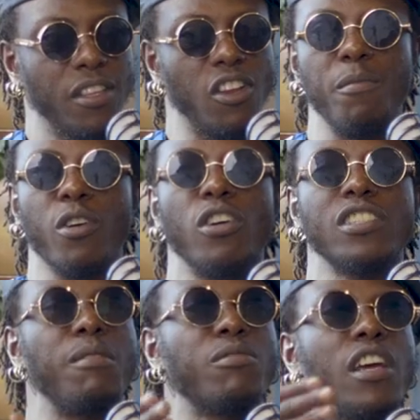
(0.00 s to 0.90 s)
not
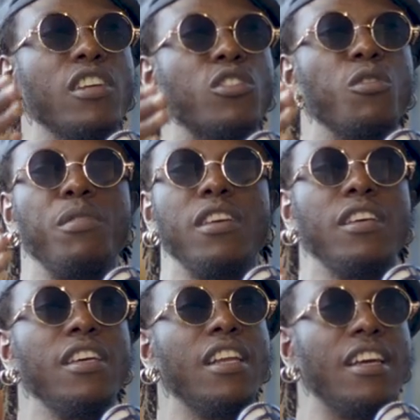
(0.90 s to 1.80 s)
because I'm trying to
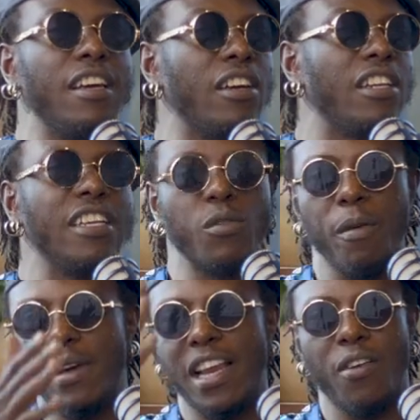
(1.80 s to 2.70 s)
be uh, eh,
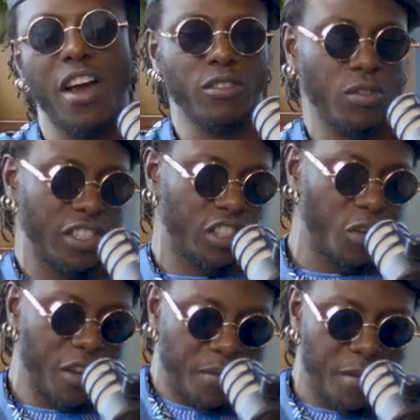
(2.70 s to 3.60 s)
nikwembelea watu and
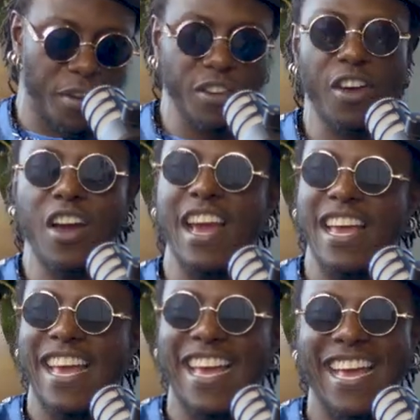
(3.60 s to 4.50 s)
showing people, you know, eh,
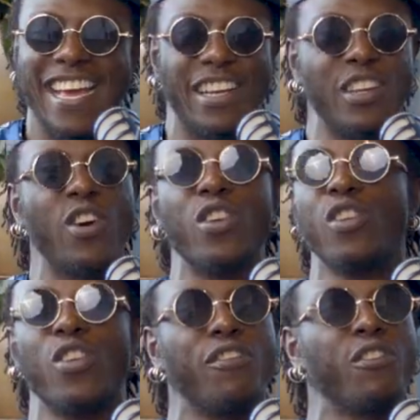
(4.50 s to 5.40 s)
eh, eh, no,
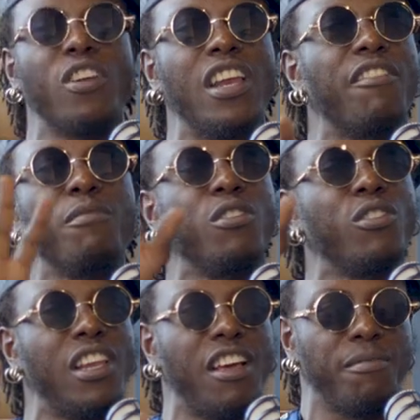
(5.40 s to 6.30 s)
no, no. If you don't love me, you
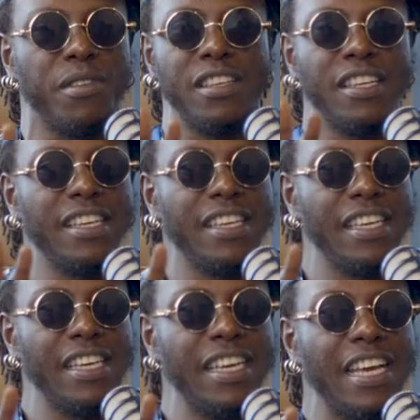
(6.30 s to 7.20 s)
don't love me.
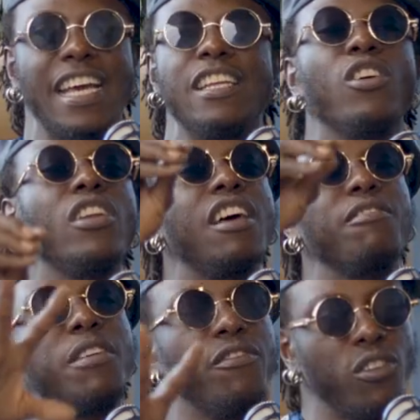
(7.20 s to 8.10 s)
And don't
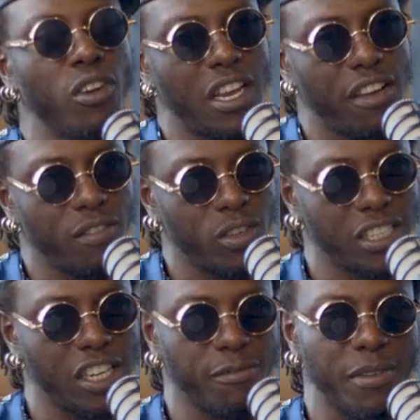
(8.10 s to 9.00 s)
love me if you don't love
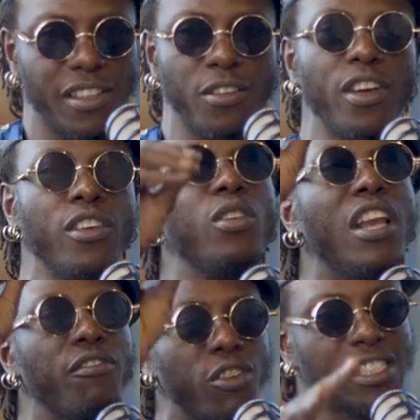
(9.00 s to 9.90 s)
yourself, by the way. You
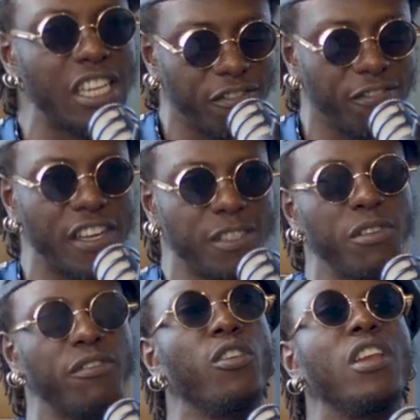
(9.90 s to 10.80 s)
love yourself first
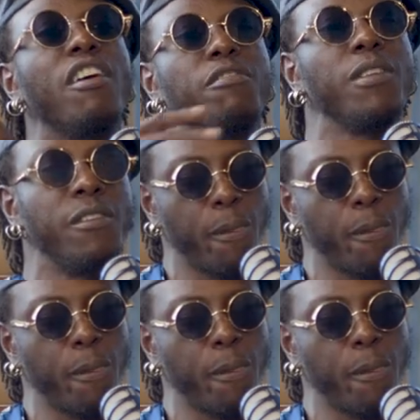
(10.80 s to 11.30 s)
before you love me.